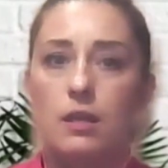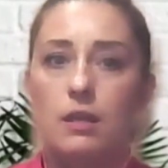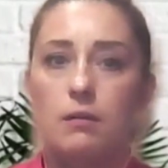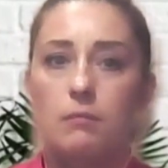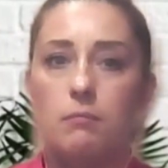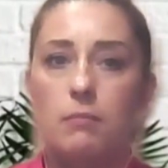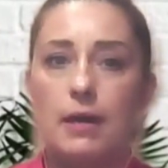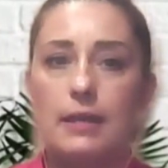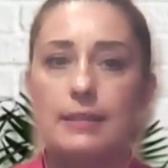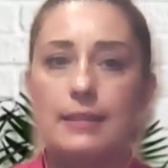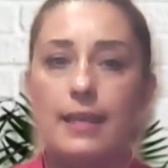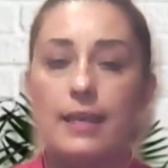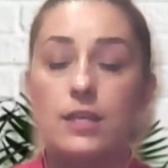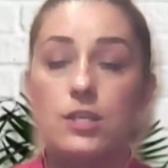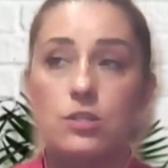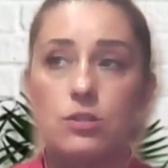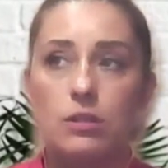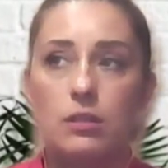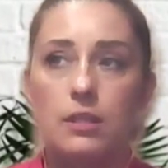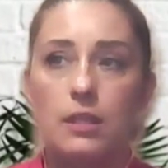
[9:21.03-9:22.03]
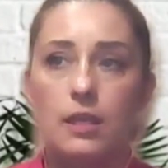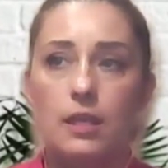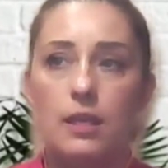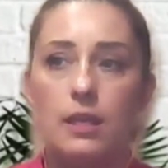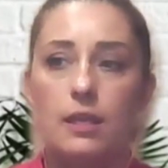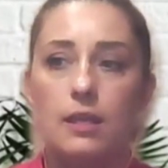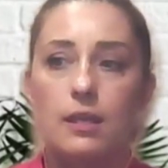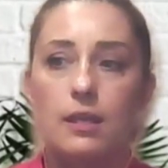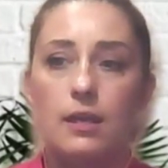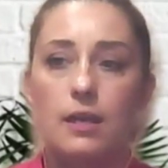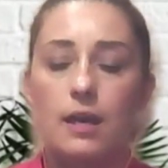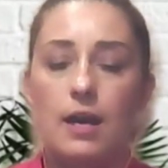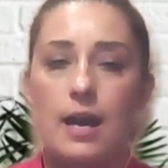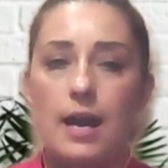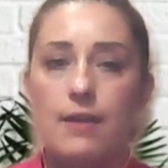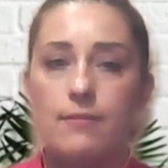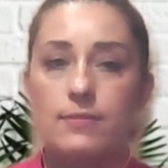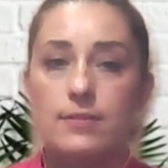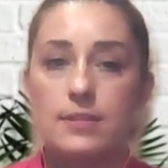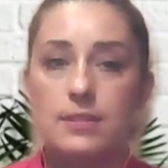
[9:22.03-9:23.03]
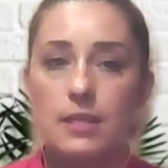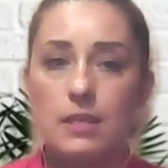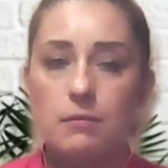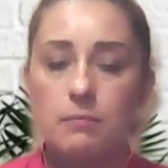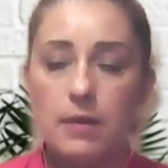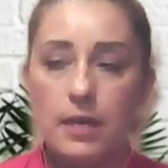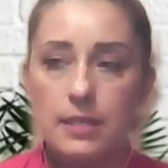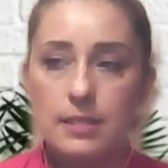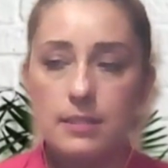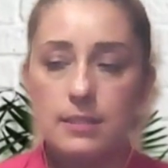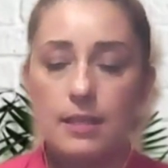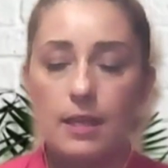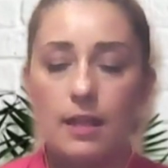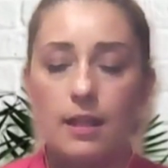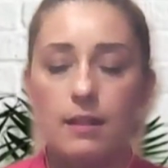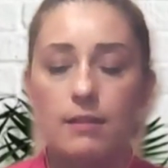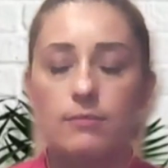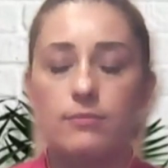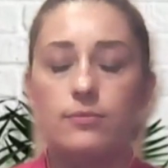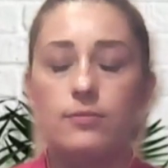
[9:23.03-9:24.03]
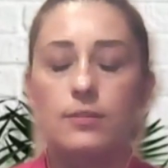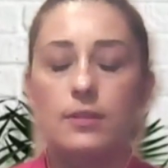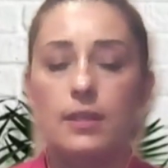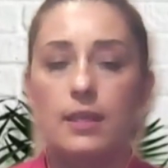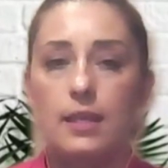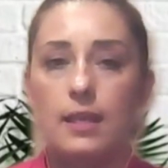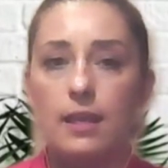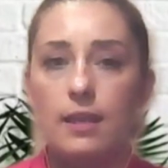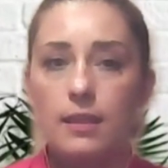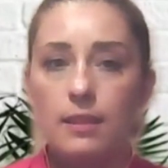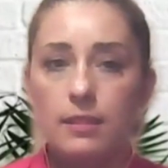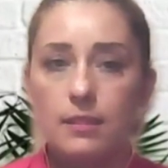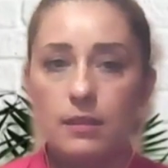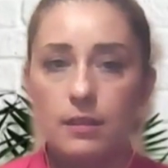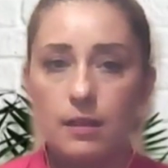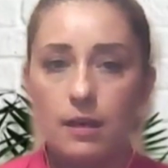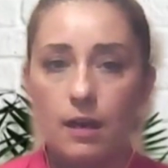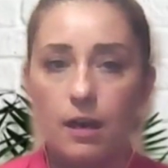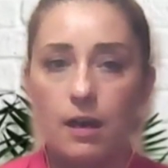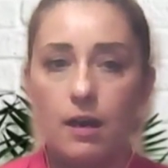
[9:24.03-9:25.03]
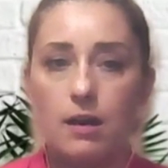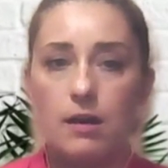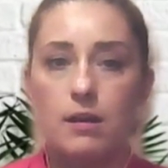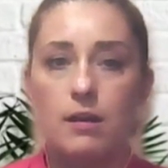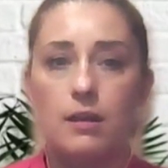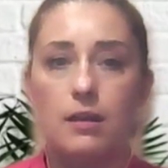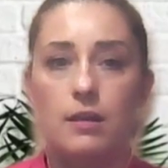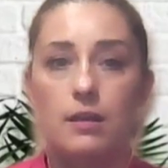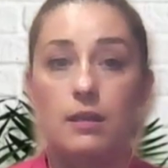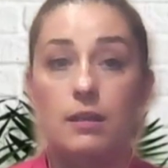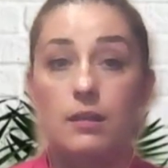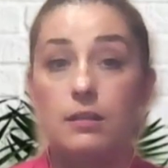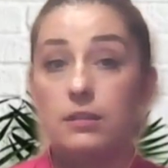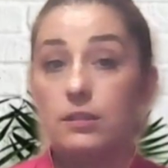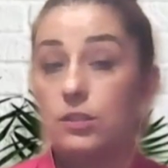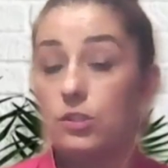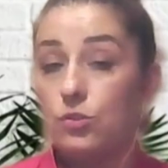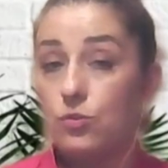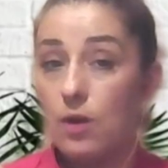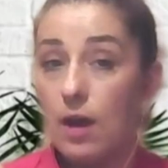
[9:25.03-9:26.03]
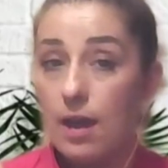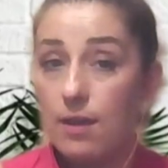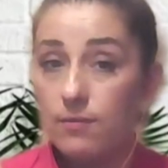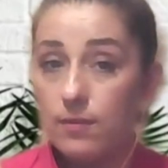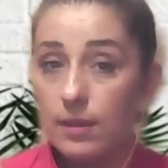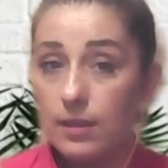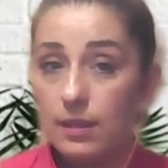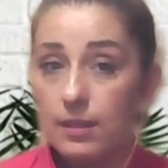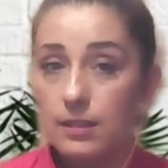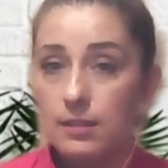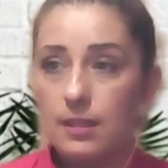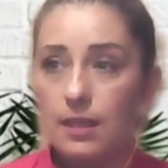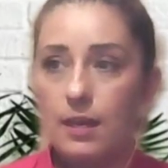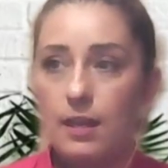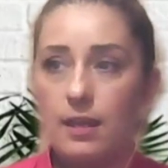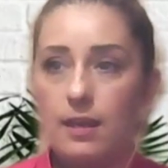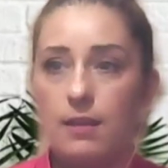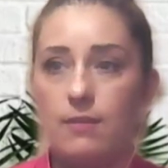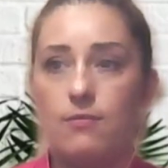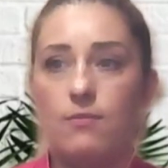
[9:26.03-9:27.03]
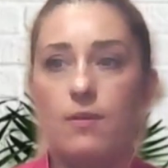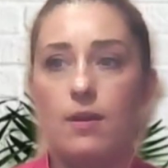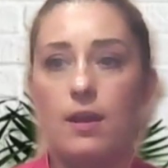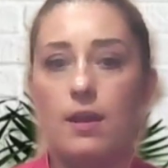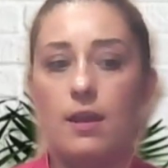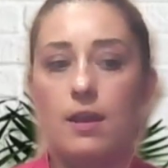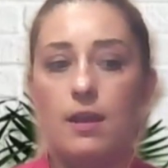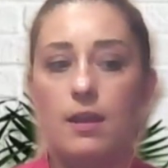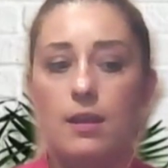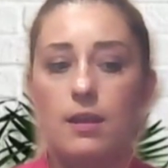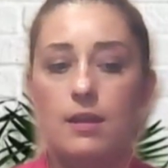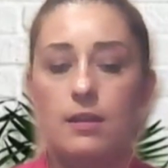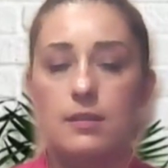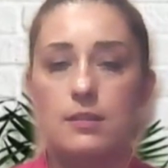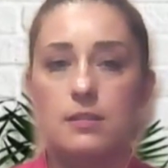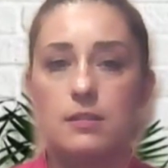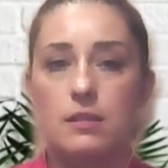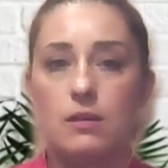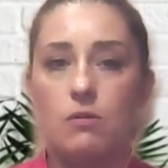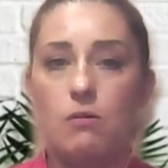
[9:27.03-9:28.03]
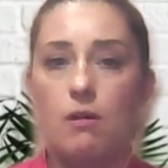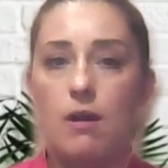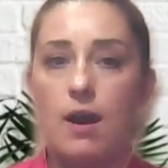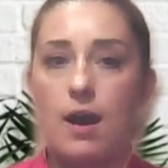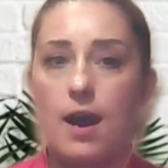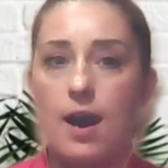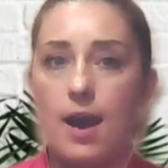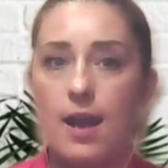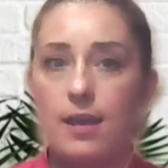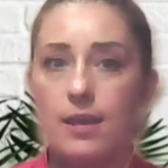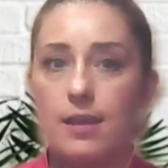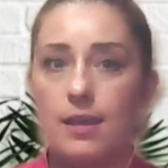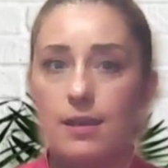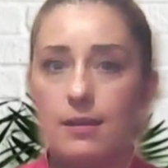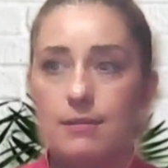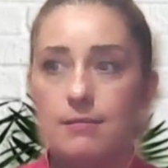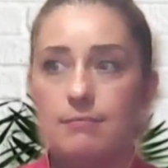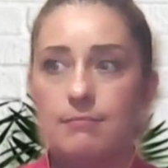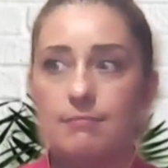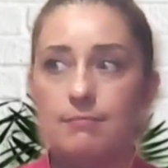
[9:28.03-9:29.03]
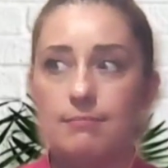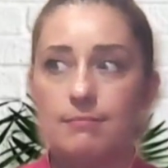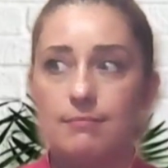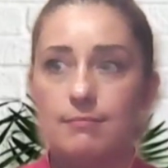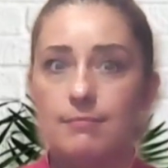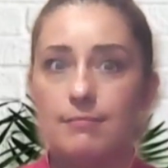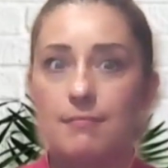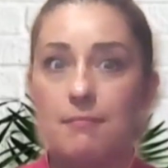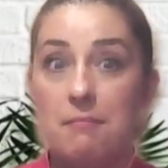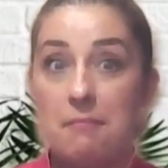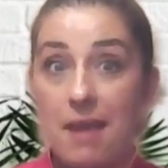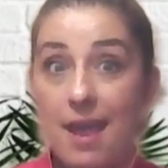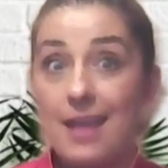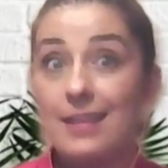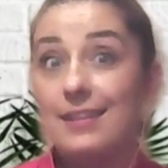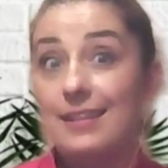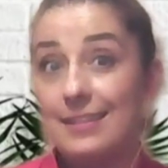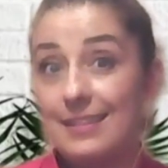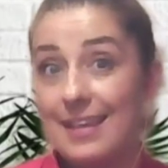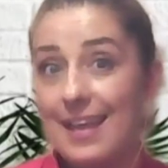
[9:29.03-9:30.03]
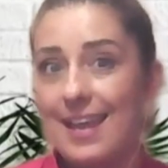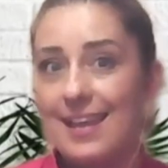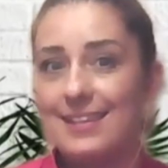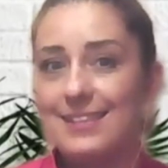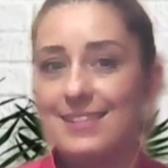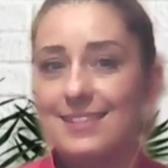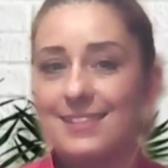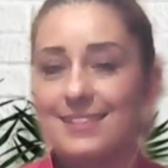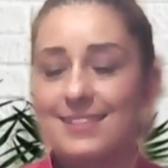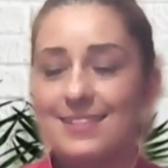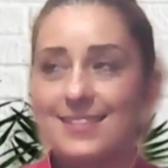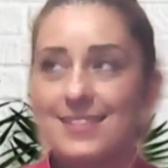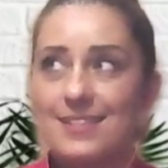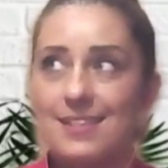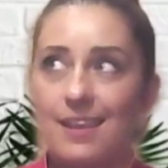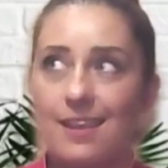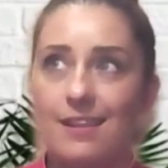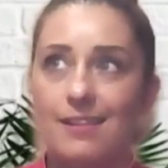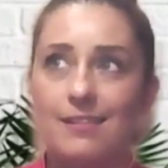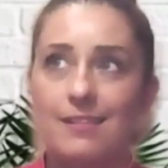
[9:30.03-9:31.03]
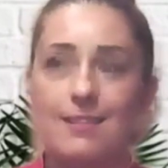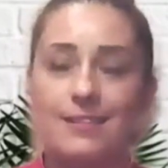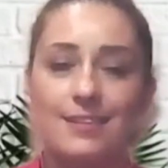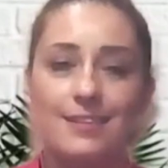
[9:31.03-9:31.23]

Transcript: But actually, I've seen myself in the car driving in Tenerife, so I can meditate still